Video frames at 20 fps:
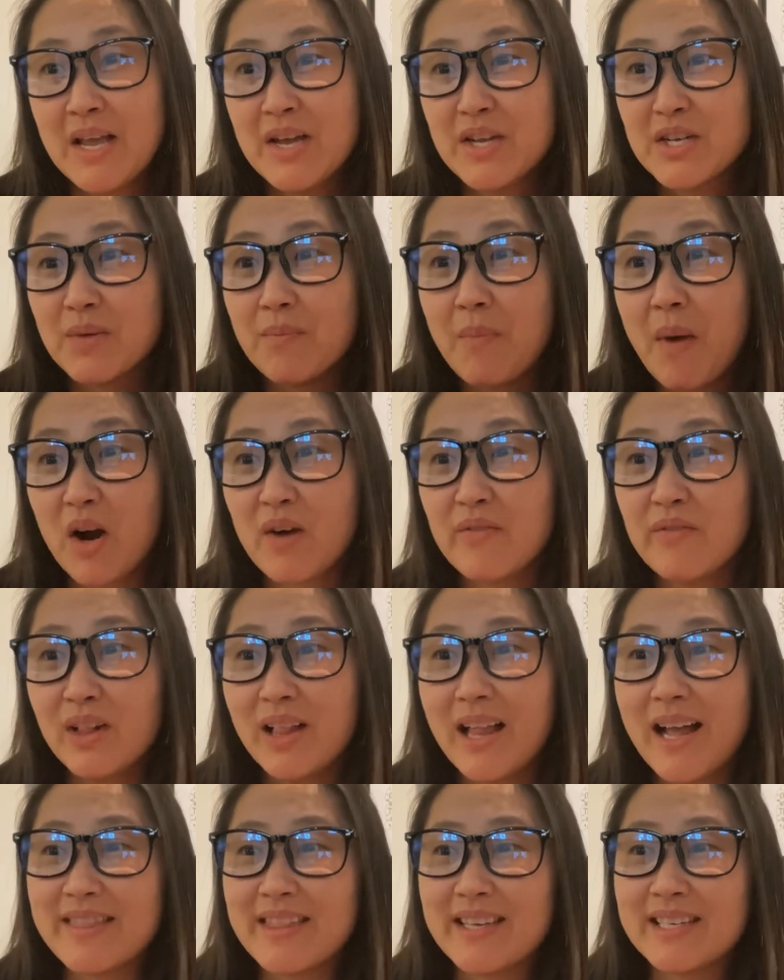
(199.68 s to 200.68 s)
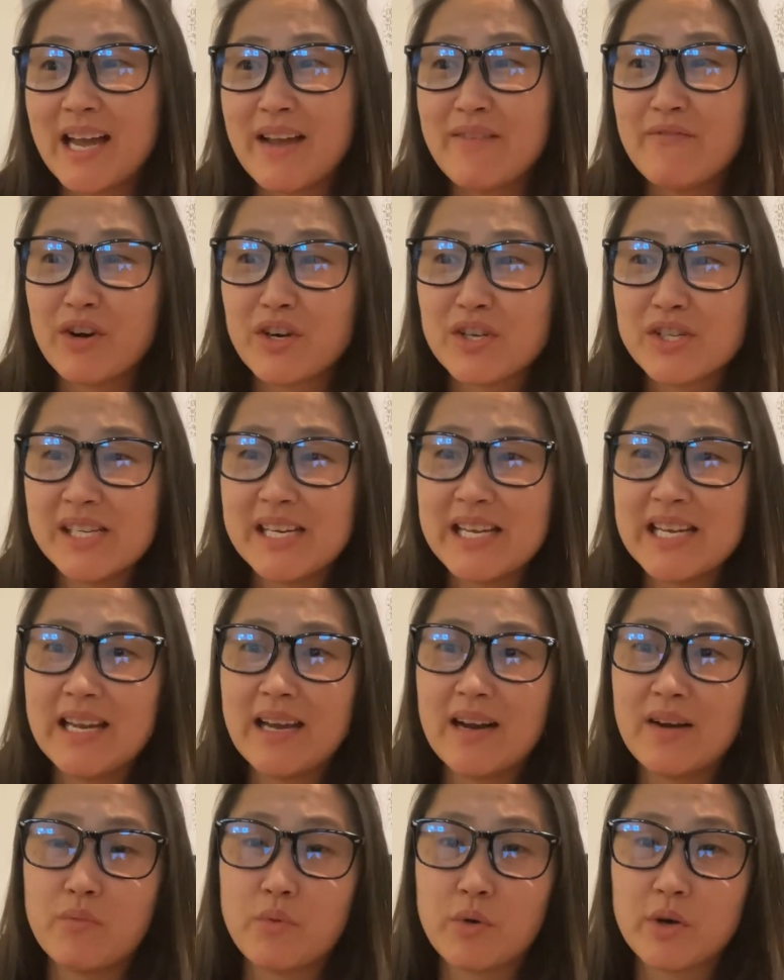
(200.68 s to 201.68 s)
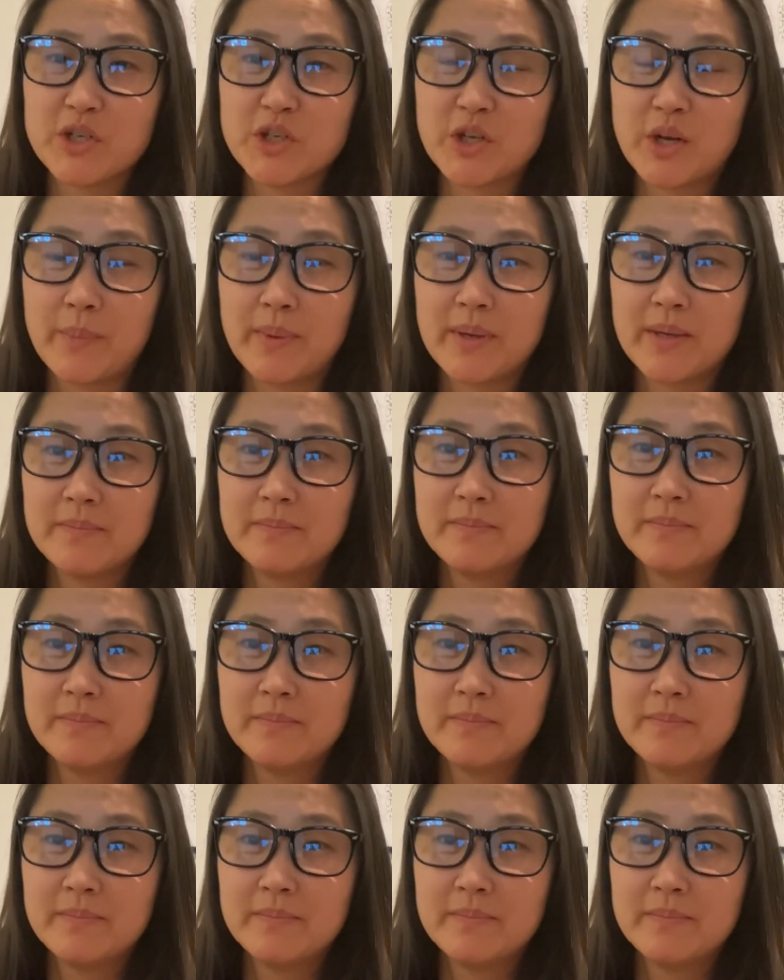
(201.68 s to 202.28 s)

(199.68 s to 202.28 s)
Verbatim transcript: to marvel at the diversity of worship,